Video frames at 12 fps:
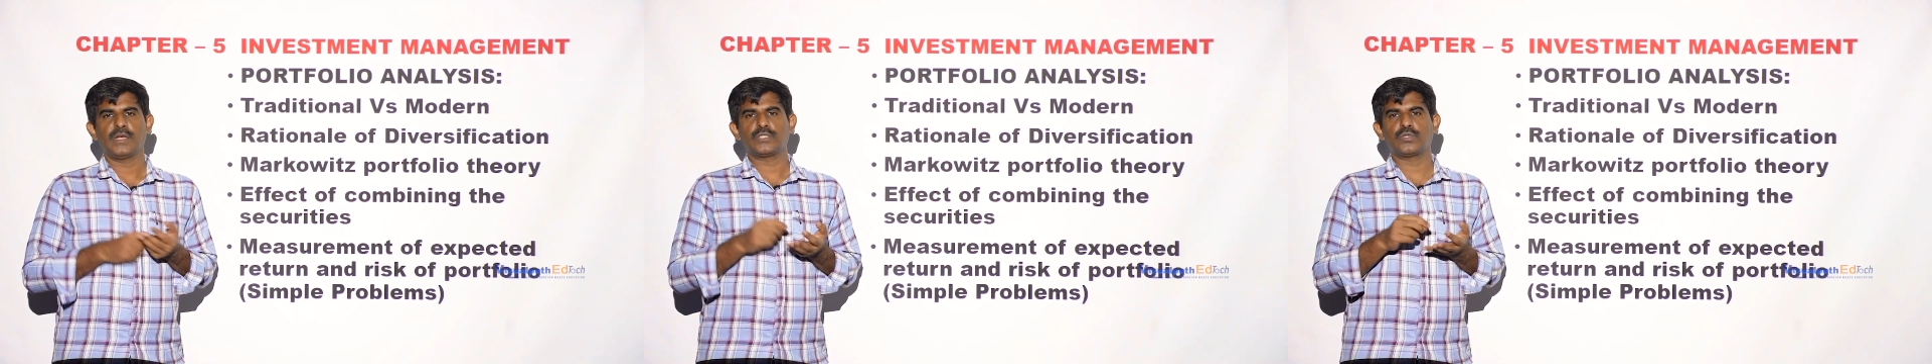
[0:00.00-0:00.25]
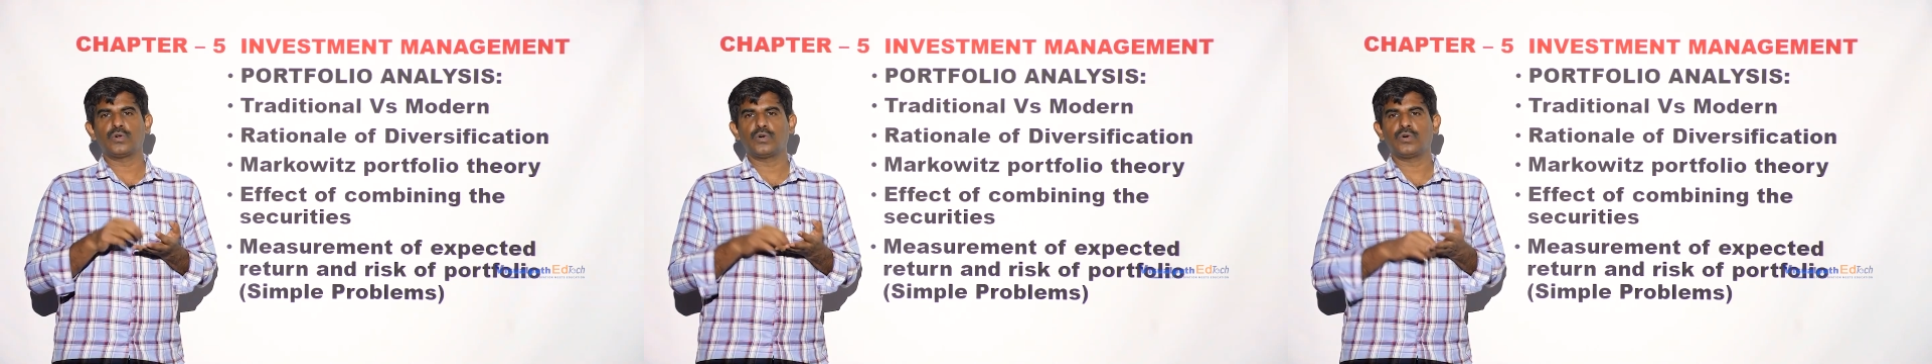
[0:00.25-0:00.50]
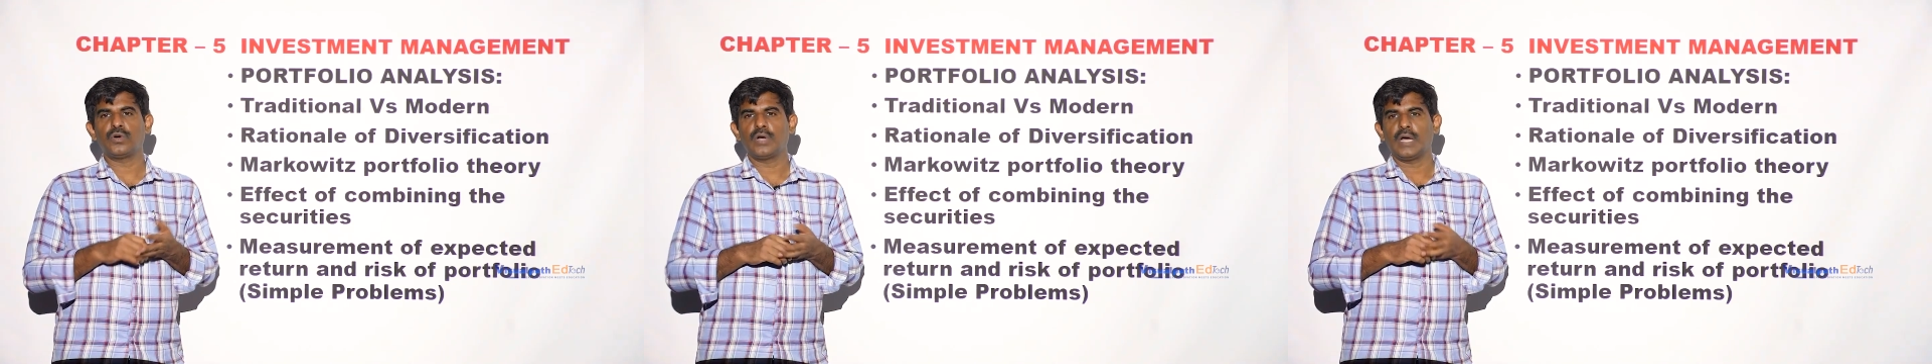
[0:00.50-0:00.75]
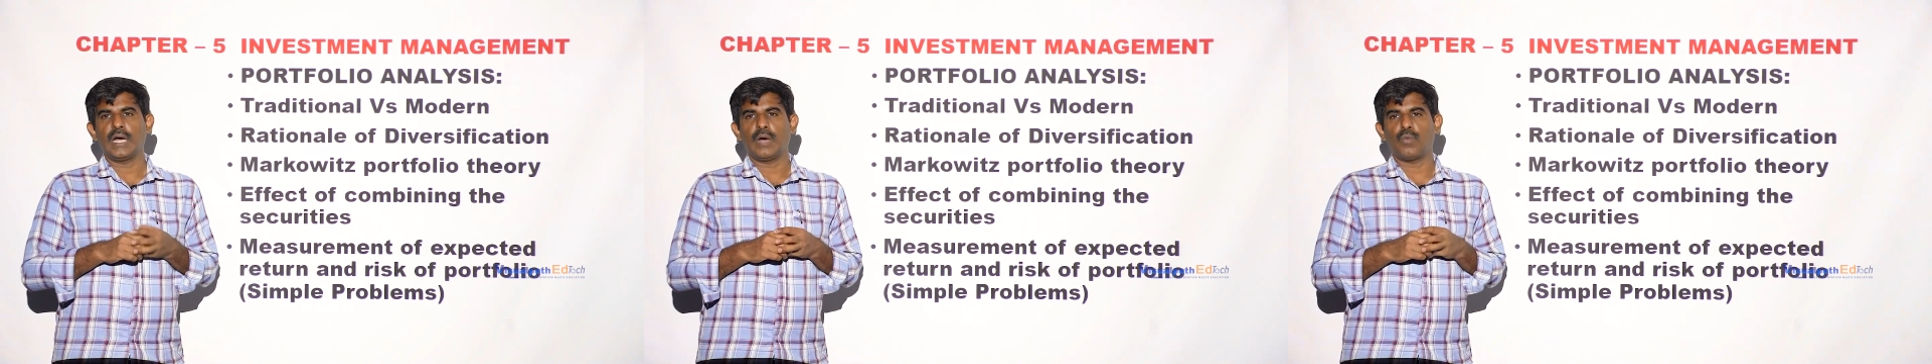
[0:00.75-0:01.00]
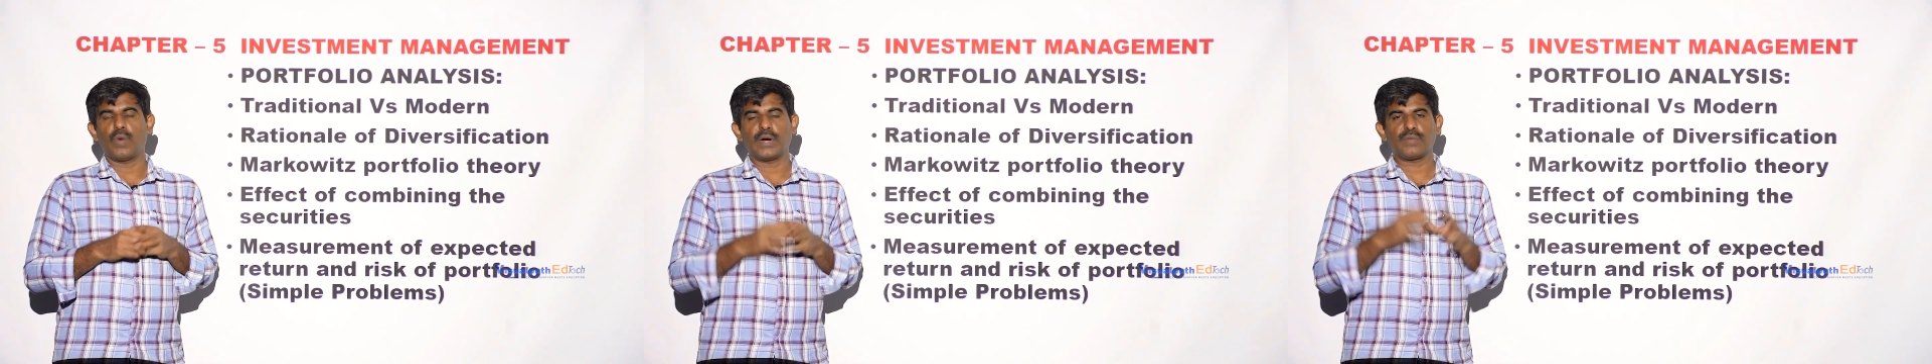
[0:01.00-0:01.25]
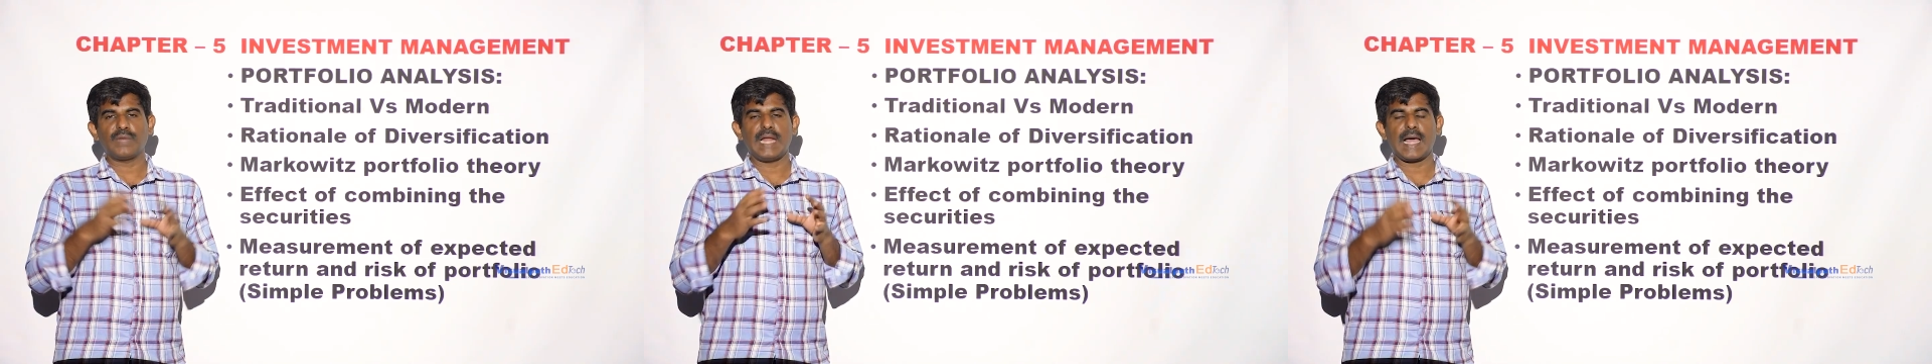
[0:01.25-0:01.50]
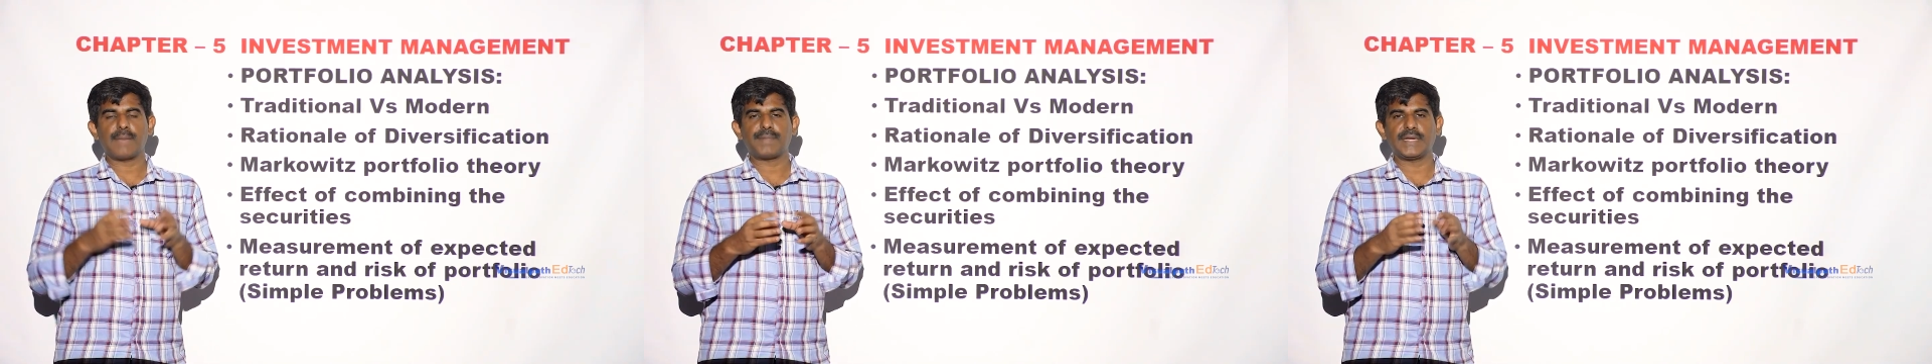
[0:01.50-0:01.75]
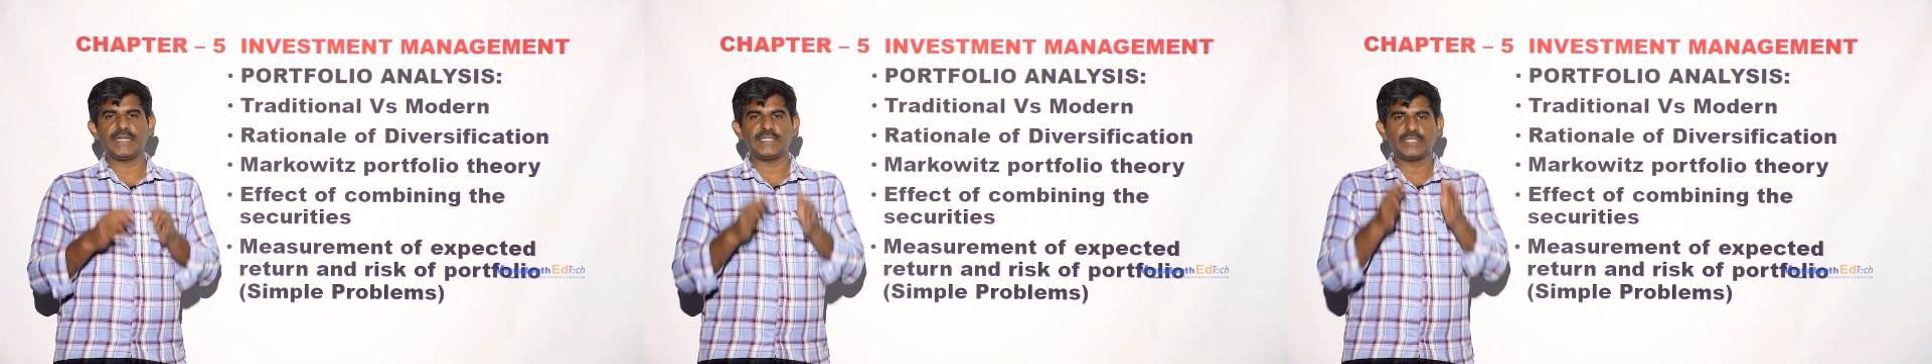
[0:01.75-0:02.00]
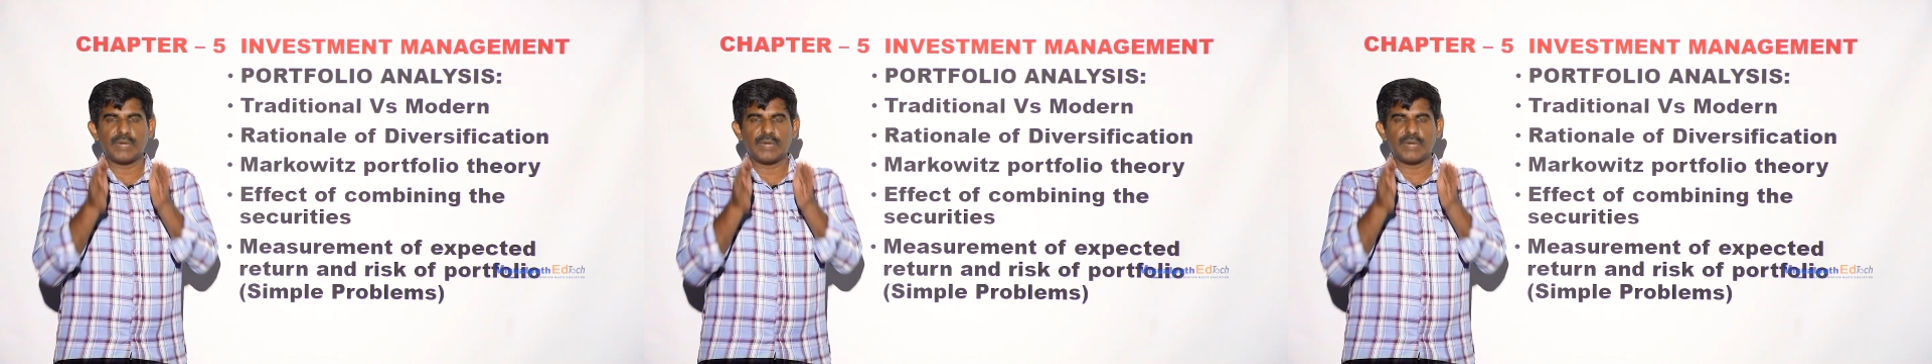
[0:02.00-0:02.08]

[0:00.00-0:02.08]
So what will happen is